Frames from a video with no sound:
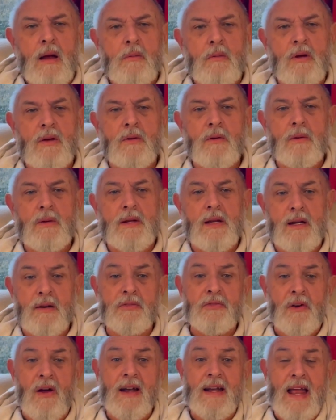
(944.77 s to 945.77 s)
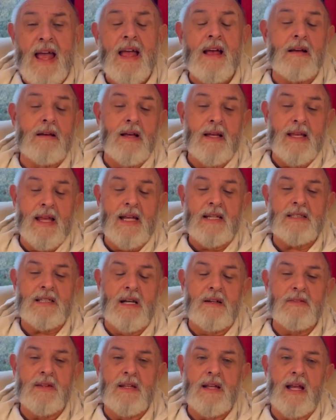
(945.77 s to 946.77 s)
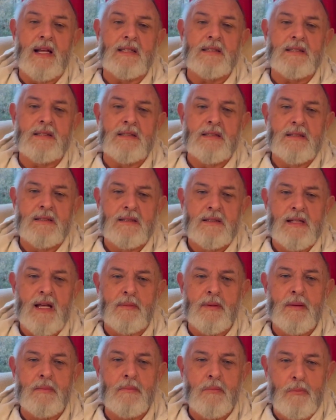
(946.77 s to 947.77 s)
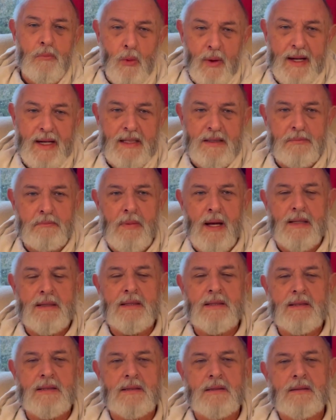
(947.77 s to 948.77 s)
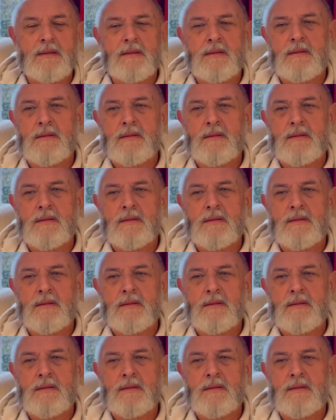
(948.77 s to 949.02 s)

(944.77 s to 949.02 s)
We're going to find out, I guess, over the next coming weeks, months,